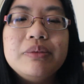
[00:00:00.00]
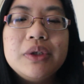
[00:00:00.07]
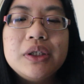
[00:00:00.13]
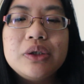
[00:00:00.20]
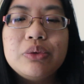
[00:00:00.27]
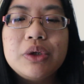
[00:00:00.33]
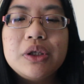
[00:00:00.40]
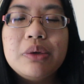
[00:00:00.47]
This
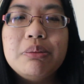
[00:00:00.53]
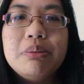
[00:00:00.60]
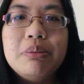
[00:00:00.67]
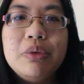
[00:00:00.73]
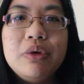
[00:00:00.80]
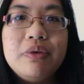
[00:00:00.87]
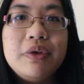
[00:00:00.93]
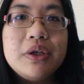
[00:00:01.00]
is what the
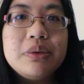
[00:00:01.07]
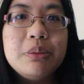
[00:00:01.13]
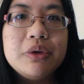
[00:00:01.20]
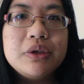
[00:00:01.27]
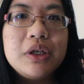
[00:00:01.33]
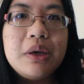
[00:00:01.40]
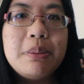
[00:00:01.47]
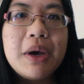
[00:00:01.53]
movie is
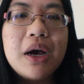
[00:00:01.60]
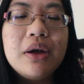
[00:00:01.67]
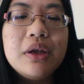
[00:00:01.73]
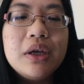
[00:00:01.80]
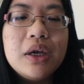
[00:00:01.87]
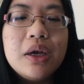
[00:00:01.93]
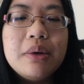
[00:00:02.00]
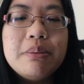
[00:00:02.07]
mostly about.
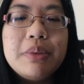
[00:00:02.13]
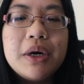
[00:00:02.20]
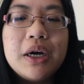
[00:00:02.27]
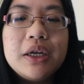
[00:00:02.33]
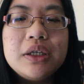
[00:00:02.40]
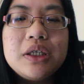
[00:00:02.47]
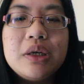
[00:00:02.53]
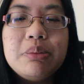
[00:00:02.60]

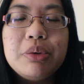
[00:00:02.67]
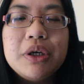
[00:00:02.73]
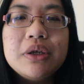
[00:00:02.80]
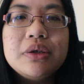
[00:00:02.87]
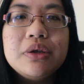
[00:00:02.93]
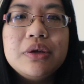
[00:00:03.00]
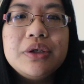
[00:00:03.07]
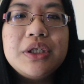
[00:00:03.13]
But she
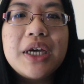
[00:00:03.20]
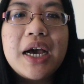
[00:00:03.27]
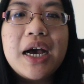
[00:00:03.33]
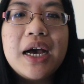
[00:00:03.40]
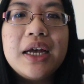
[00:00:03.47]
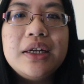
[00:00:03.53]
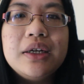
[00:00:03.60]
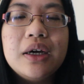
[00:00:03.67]
brings her
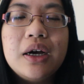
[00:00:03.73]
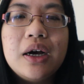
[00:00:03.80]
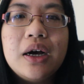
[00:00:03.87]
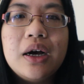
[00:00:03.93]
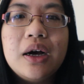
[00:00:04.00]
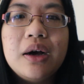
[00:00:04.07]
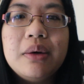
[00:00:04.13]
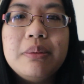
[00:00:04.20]
dad,
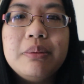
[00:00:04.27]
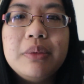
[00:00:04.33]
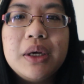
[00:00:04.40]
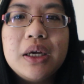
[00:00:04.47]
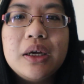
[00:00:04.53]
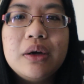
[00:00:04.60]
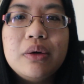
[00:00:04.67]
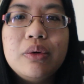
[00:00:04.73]

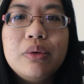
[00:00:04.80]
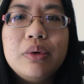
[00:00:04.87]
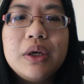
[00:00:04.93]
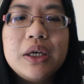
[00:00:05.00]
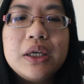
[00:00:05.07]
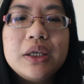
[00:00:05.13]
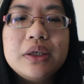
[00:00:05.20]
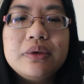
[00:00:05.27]
who
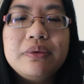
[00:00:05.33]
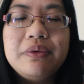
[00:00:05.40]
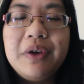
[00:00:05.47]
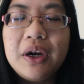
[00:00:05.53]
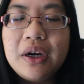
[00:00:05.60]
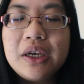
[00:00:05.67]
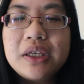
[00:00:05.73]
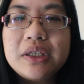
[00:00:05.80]
is
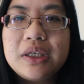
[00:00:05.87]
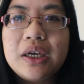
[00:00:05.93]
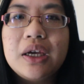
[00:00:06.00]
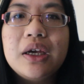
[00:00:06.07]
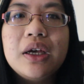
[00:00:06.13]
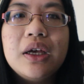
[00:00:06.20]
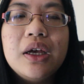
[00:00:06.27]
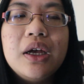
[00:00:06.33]
very
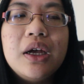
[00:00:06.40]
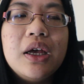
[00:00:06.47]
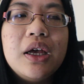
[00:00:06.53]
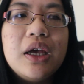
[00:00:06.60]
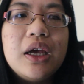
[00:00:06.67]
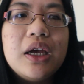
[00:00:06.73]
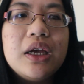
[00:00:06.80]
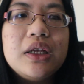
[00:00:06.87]
sick,
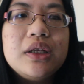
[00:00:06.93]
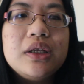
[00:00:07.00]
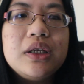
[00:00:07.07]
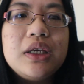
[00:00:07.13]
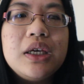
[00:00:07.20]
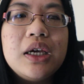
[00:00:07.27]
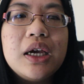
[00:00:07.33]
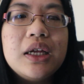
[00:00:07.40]
and
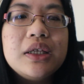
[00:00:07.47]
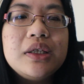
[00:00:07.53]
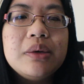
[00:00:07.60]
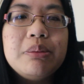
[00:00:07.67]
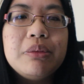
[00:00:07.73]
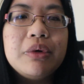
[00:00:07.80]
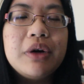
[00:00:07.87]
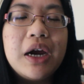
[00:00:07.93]
he ends
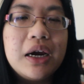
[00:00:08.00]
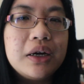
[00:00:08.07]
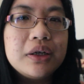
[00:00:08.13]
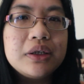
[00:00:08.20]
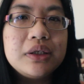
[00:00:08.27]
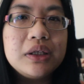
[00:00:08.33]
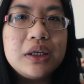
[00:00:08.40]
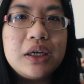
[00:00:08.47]
up
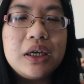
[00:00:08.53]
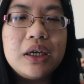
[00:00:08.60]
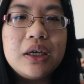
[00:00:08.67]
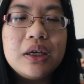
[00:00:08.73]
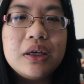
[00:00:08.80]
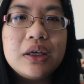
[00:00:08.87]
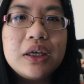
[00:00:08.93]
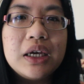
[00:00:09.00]

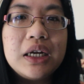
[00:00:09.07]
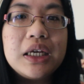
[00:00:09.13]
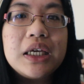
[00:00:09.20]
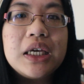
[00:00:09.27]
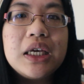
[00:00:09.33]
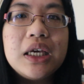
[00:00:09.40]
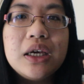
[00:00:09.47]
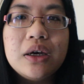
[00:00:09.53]
miraculously
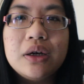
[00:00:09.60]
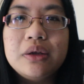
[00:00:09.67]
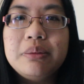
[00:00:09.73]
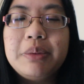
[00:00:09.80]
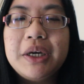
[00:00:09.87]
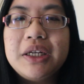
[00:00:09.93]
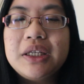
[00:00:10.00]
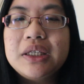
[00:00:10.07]
getting
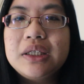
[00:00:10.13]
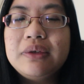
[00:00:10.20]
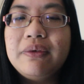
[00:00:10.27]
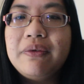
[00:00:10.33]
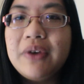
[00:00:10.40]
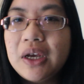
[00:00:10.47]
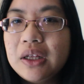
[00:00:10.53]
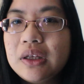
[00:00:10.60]
healed by this
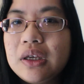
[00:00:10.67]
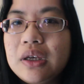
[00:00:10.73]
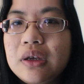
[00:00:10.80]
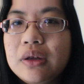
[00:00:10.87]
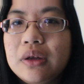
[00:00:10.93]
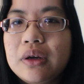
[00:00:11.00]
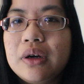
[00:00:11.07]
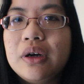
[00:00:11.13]
faith
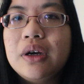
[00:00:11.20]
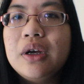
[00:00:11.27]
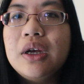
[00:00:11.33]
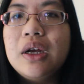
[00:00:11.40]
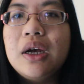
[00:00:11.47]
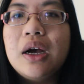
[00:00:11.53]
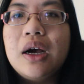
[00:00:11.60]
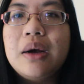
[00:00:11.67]
healer
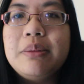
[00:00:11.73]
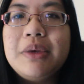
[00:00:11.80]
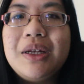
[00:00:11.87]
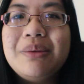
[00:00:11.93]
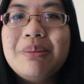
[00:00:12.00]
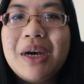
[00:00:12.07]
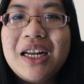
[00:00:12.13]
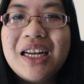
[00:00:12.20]

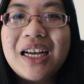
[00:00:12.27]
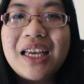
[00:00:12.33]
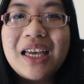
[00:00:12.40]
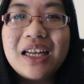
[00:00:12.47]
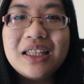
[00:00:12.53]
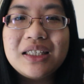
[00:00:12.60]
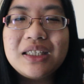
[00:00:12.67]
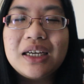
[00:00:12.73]
named Manang
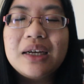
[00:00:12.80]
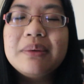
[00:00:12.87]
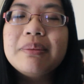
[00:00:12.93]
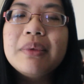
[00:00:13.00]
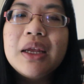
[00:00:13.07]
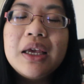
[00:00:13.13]
Elsa.